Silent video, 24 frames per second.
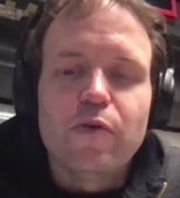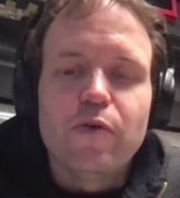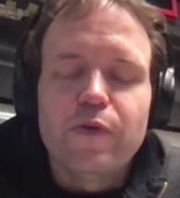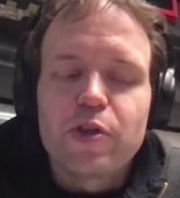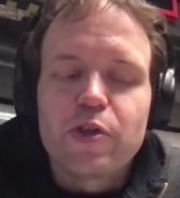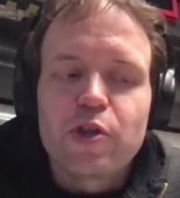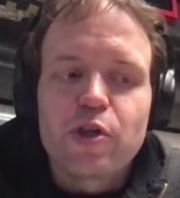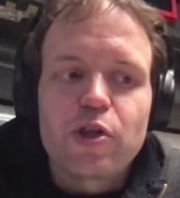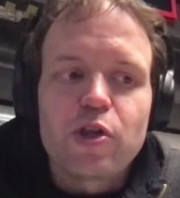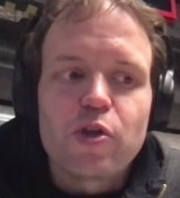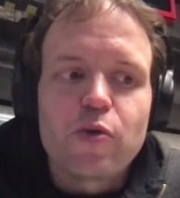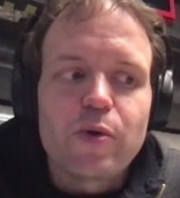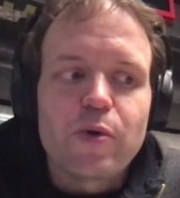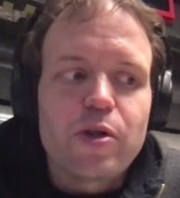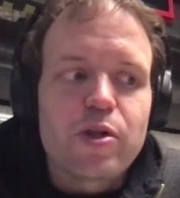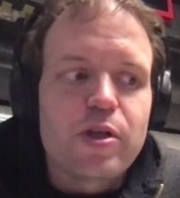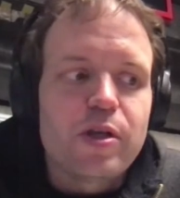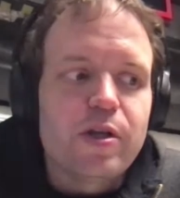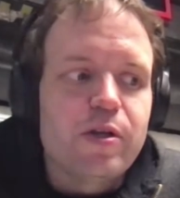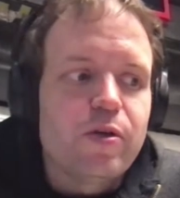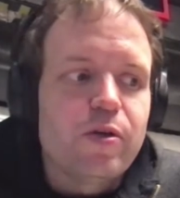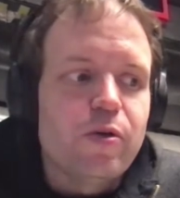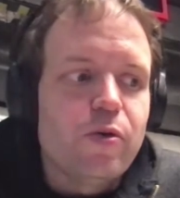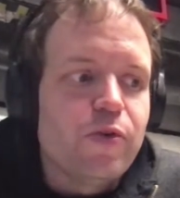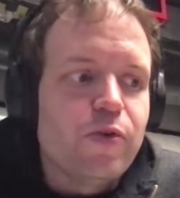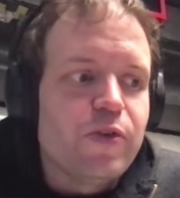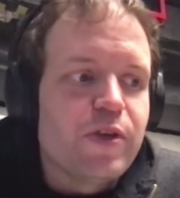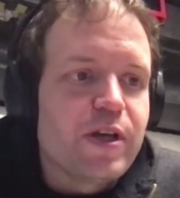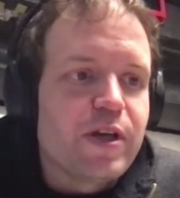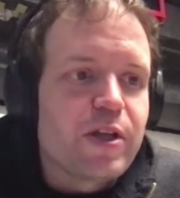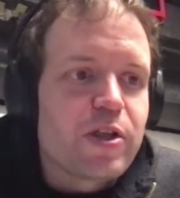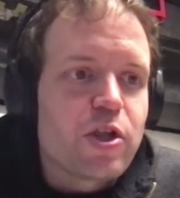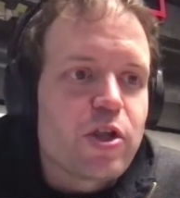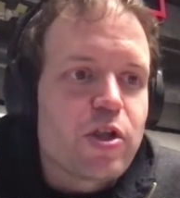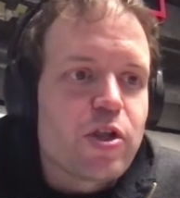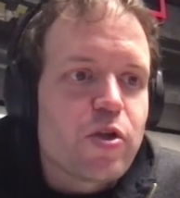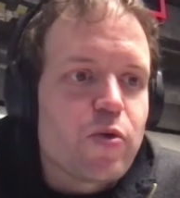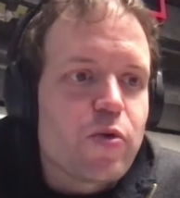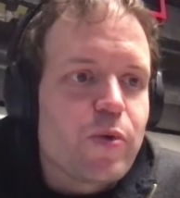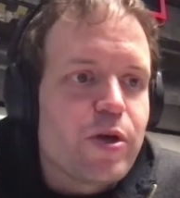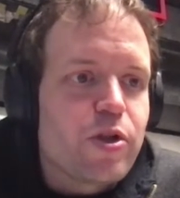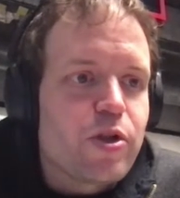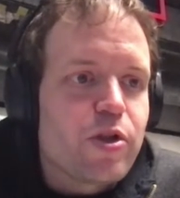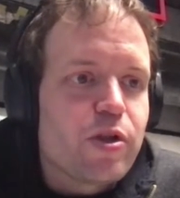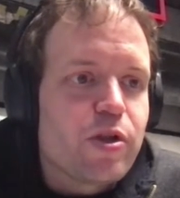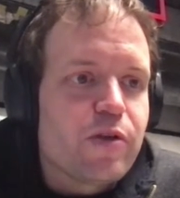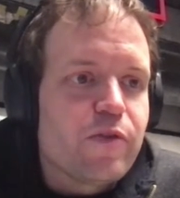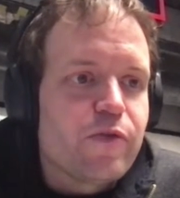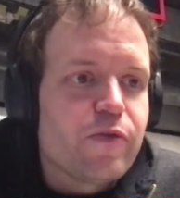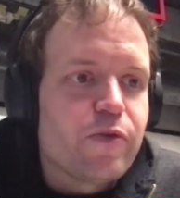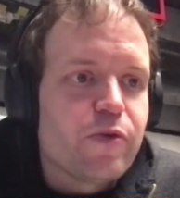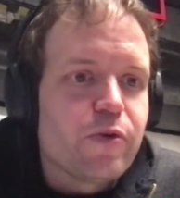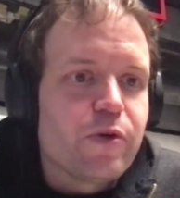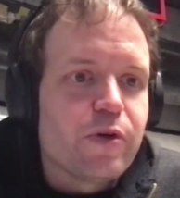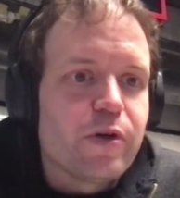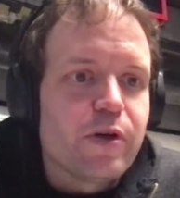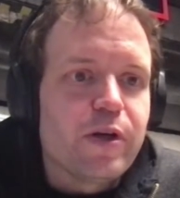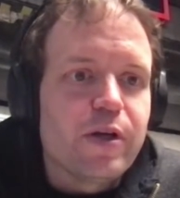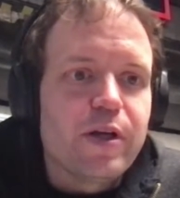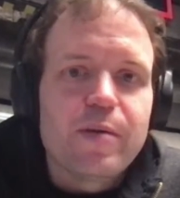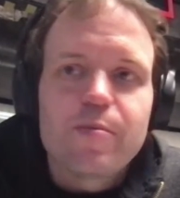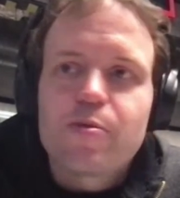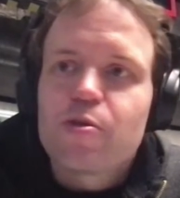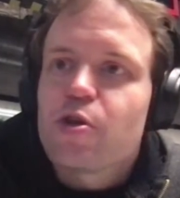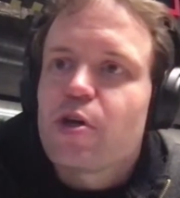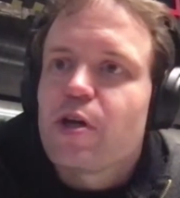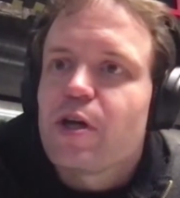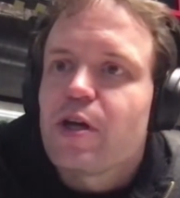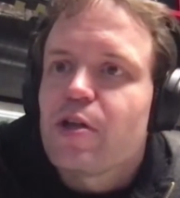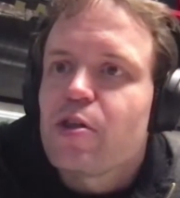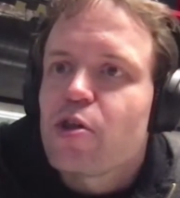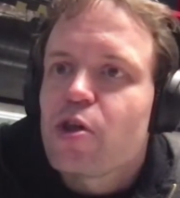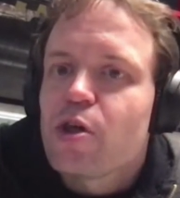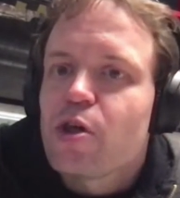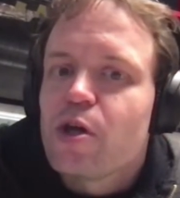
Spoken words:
situation and the whole ticket situation for MCH.